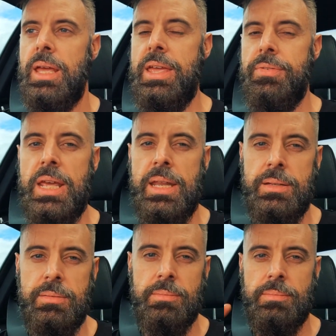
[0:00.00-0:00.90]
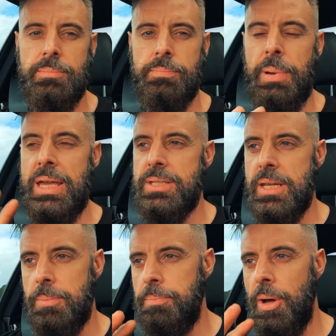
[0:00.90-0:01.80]
even in
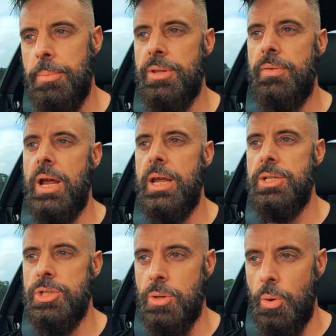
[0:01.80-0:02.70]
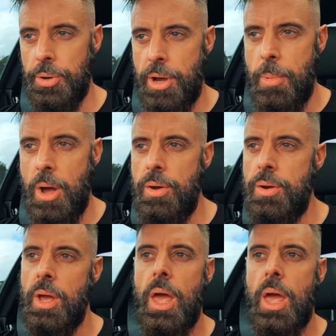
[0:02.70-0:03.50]
basic bottom of the range auto mode.